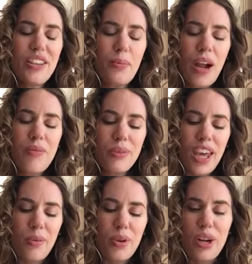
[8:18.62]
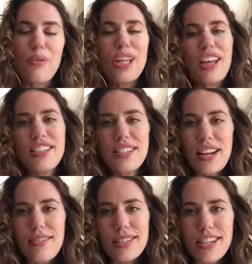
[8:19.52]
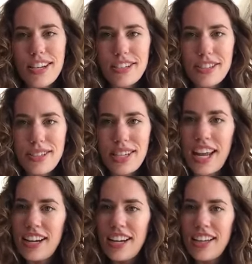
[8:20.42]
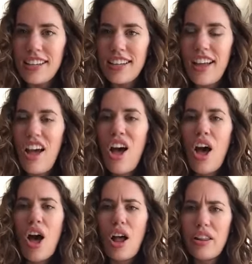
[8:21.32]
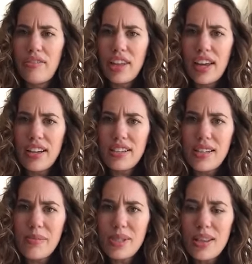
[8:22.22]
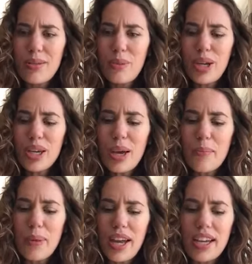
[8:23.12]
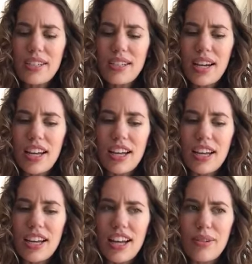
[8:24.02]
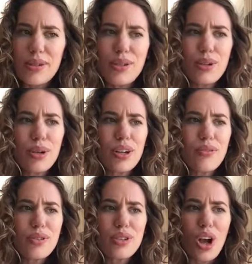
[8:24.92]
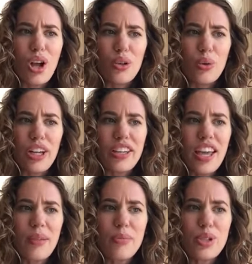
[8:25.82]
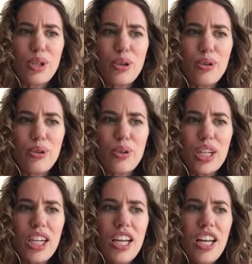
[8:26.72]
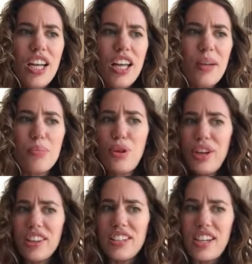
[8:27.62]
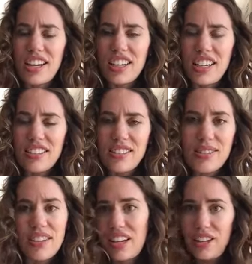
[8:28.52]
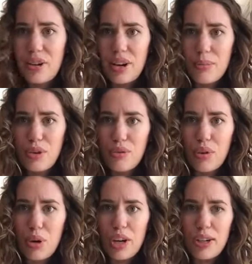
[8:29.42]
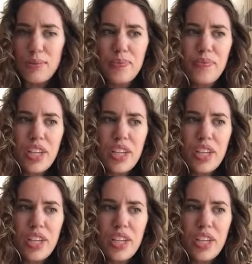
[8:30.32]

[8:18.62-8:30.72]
problem came when I realized that I was understanding all of the concepts in the book, but I was sort of stalled when it came to employing the techniques. I didn't know how to move forward.